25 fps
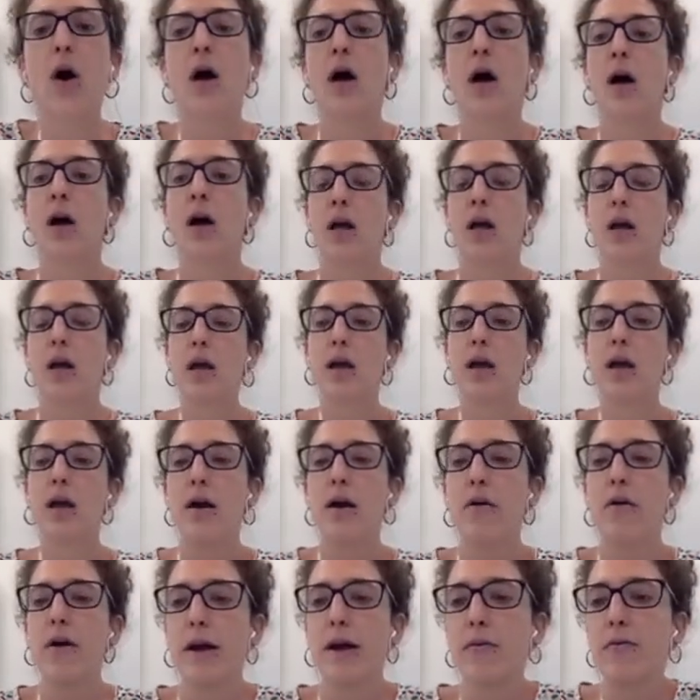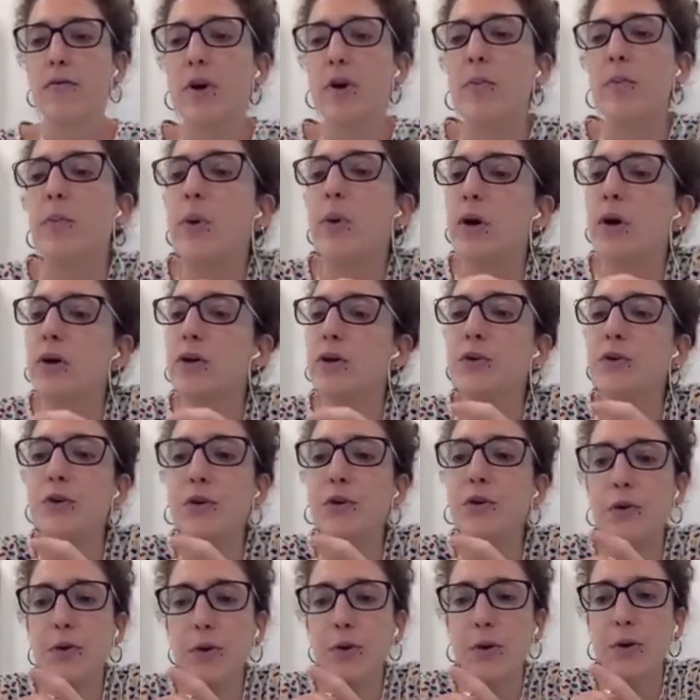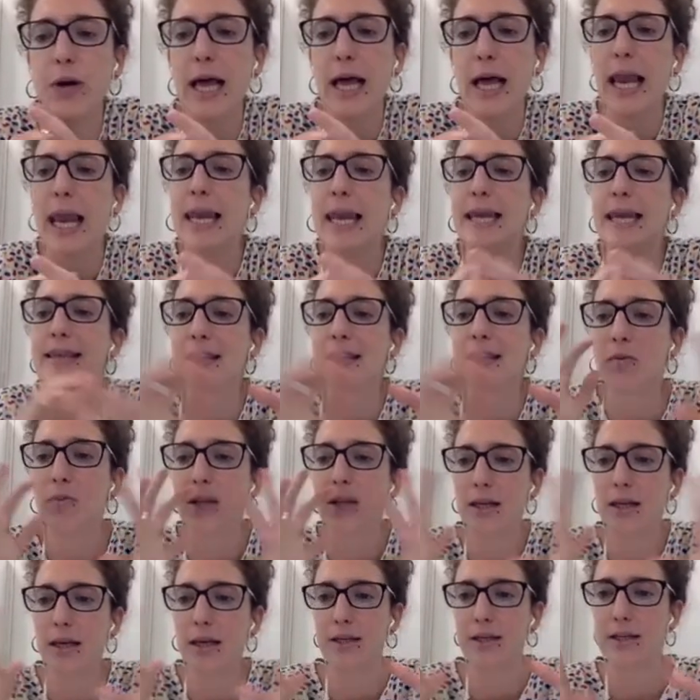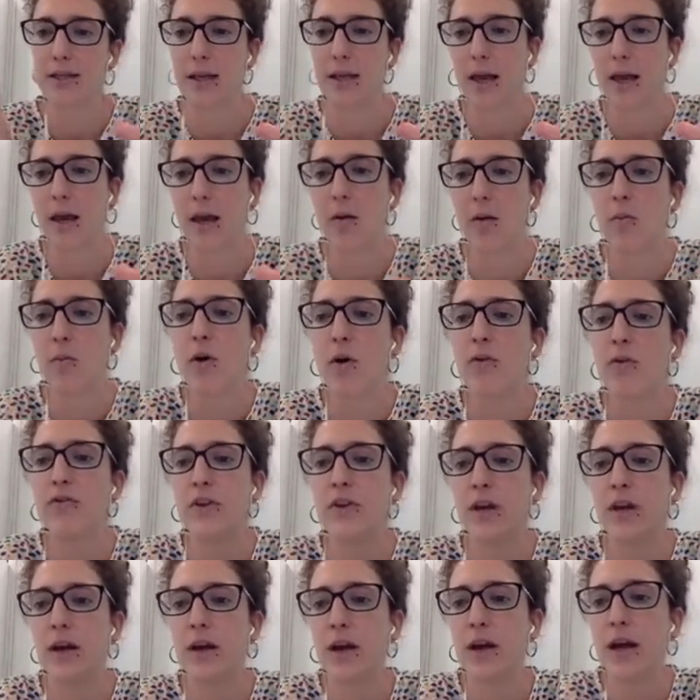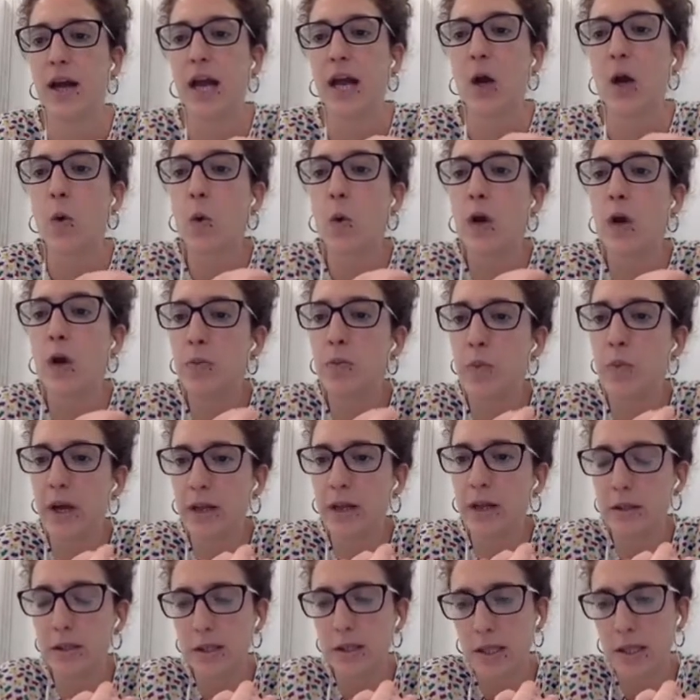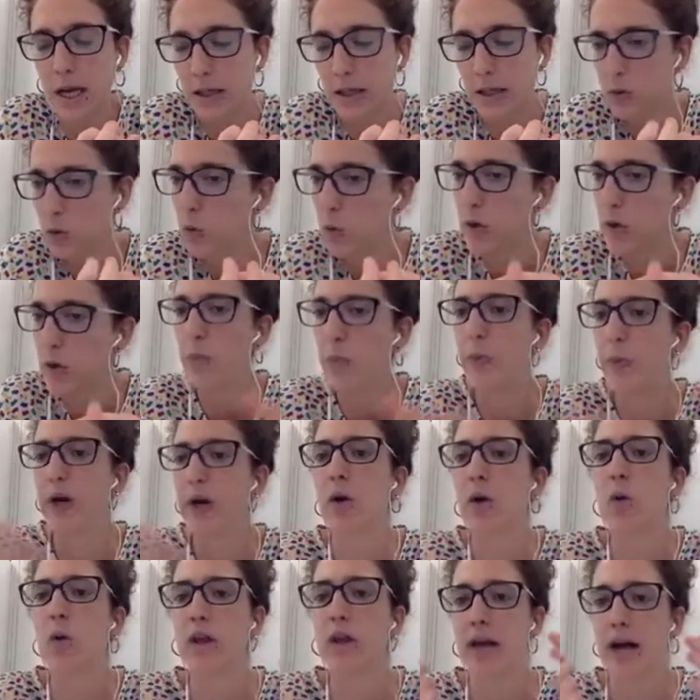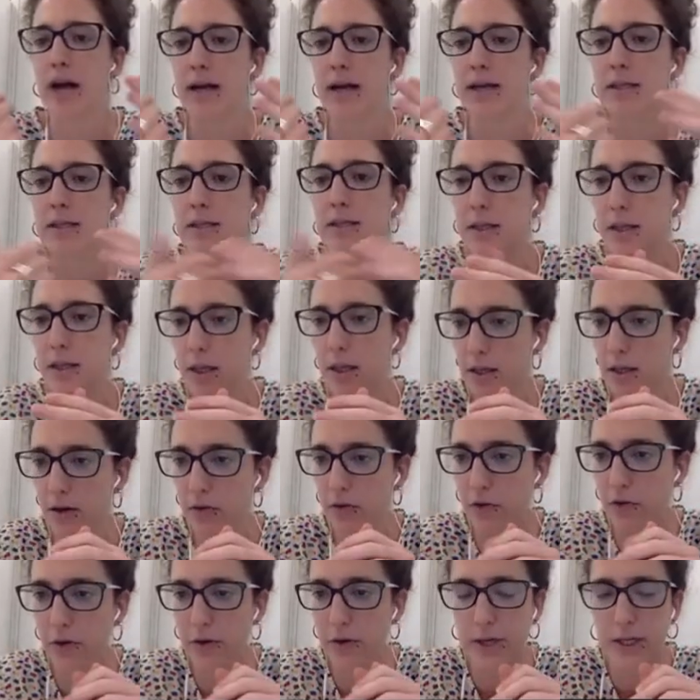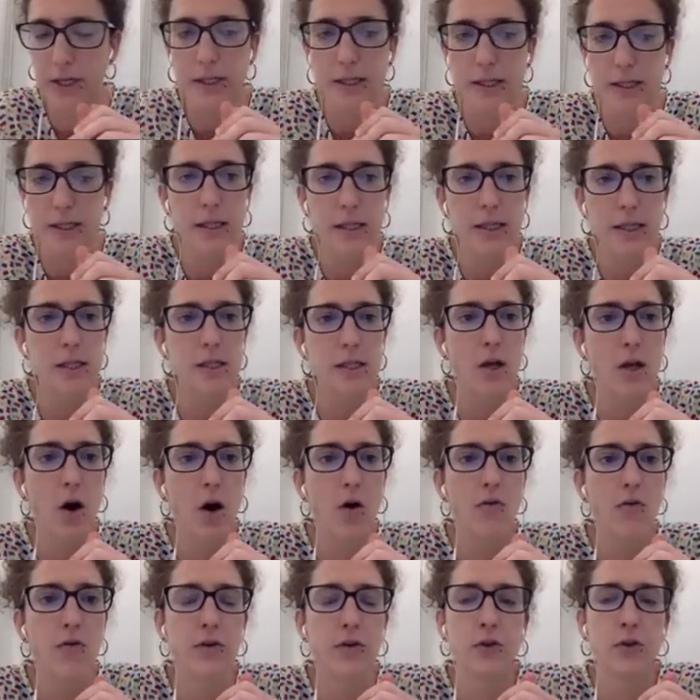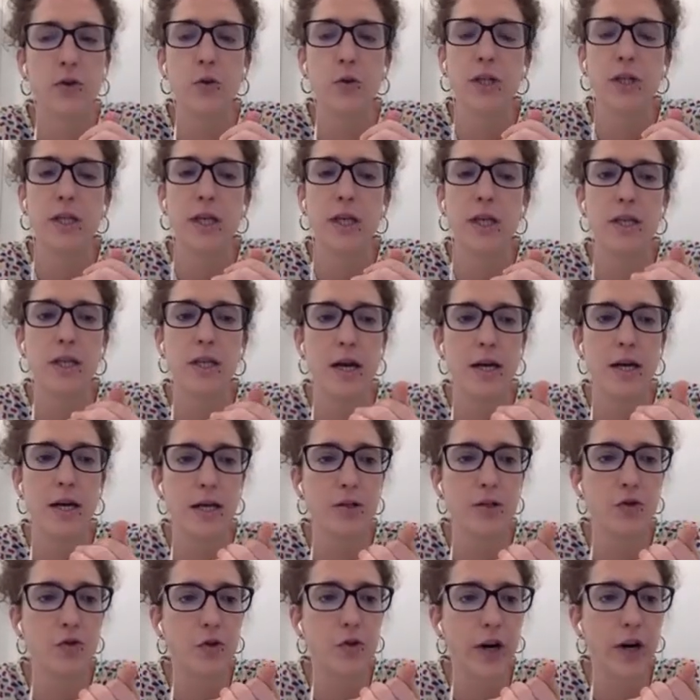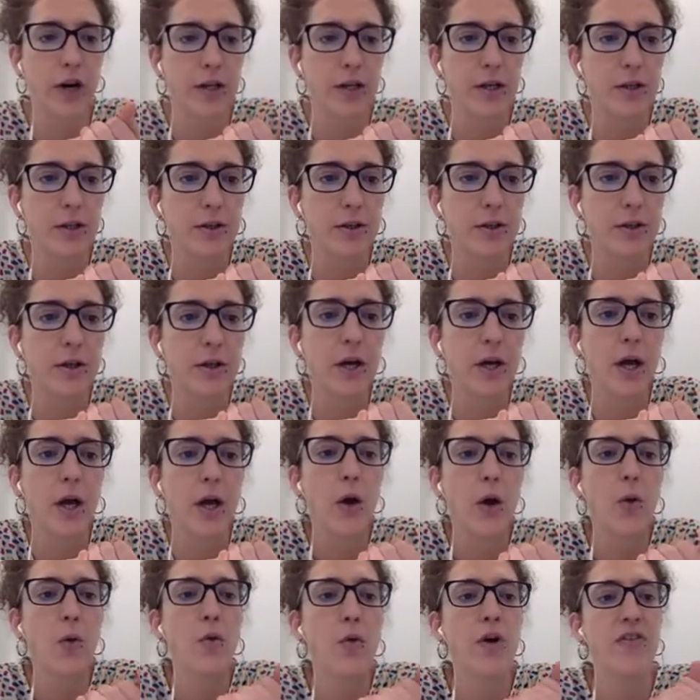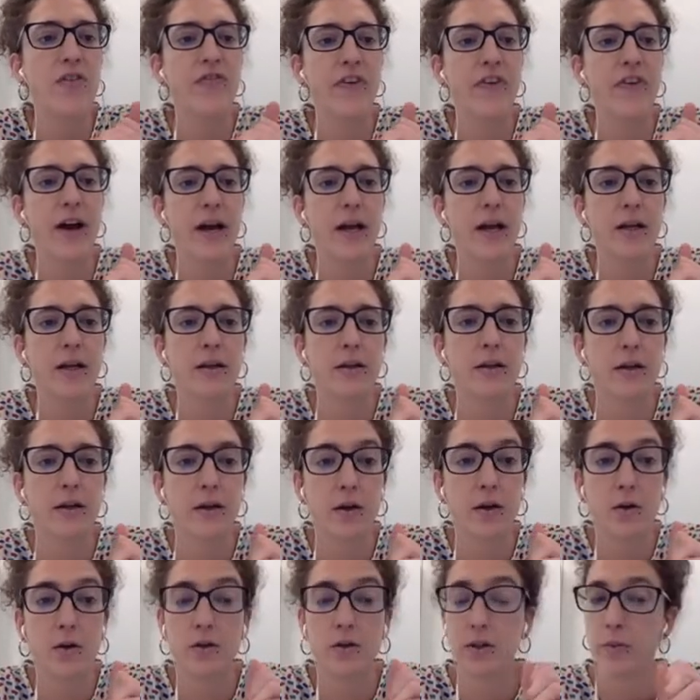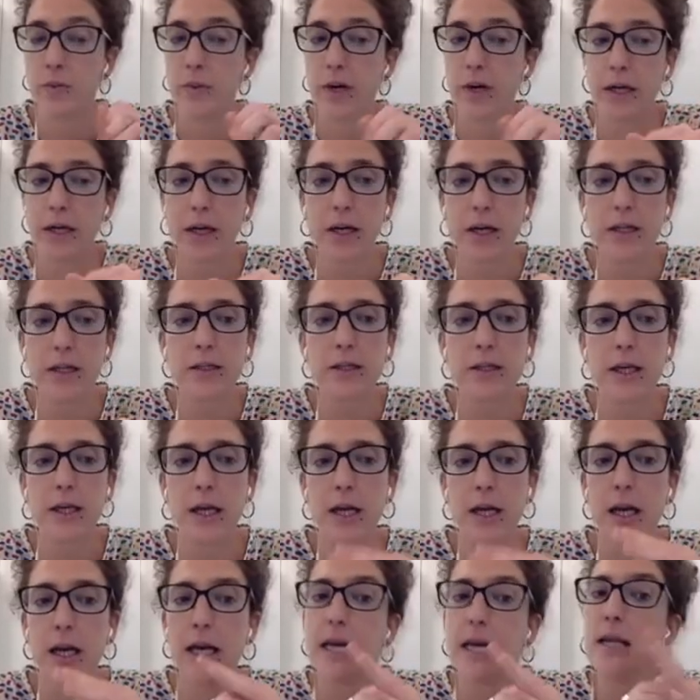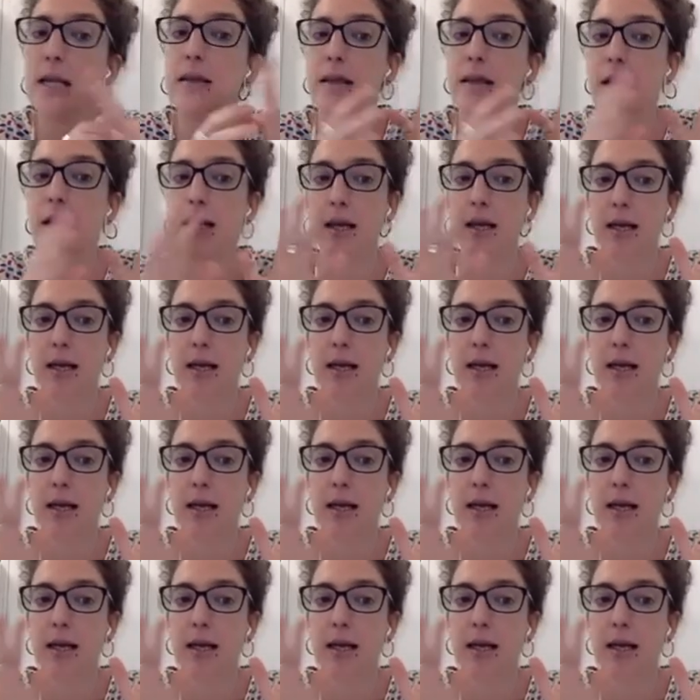here I report you a little bit in a scheme of the equipment that we bring with us in the forest. So for doing the DNA extraction, we find on the market a little